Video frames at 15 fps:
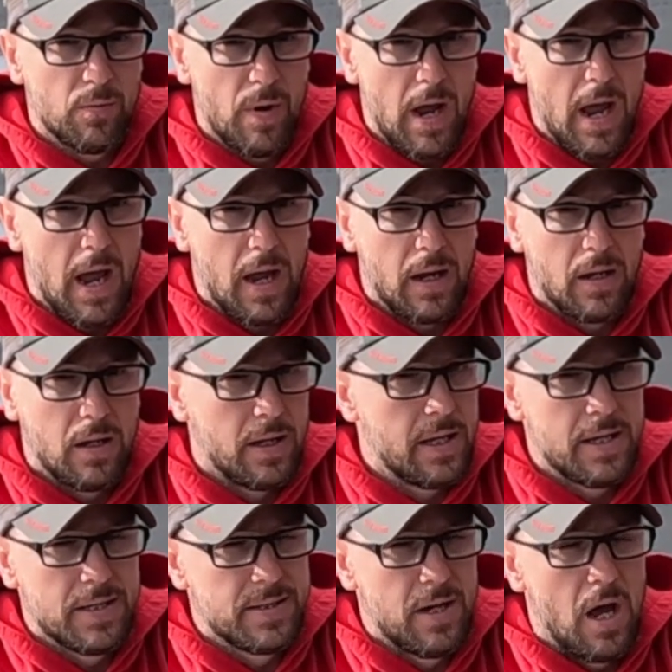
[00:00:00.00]
rack,
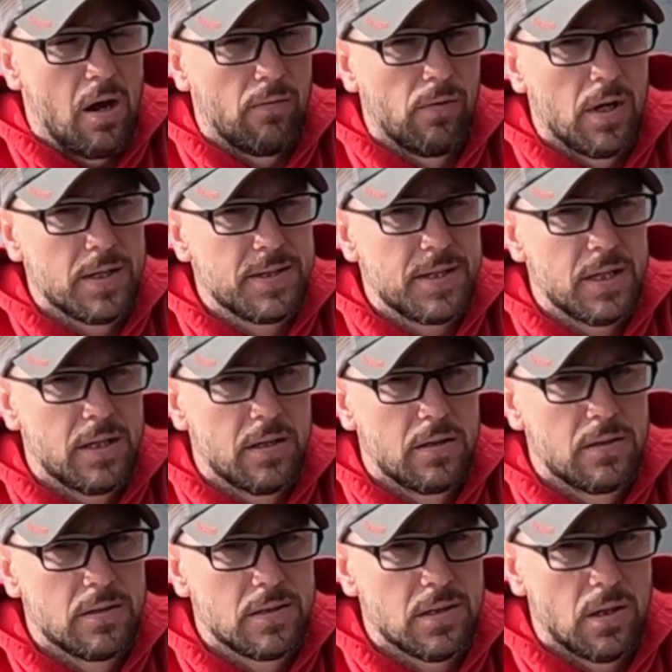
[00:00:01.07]
it is not rusted.
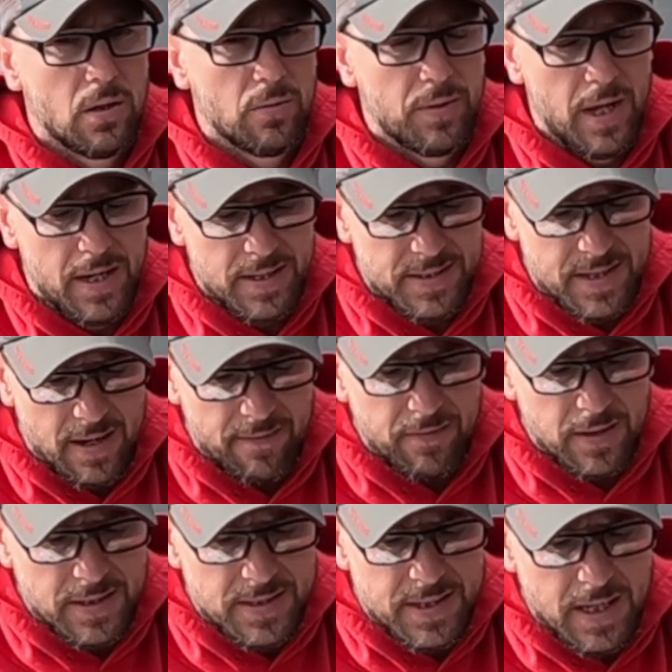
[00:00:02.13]
So that is
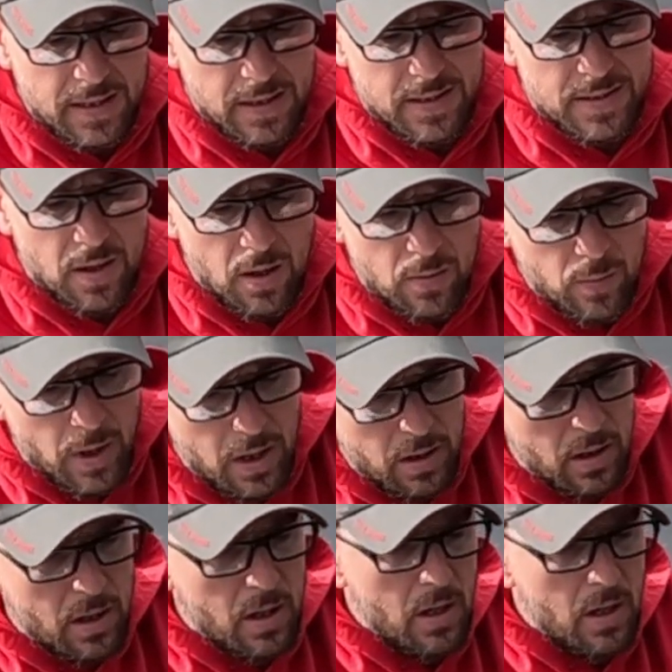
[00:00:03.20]
definitely stainless hardware.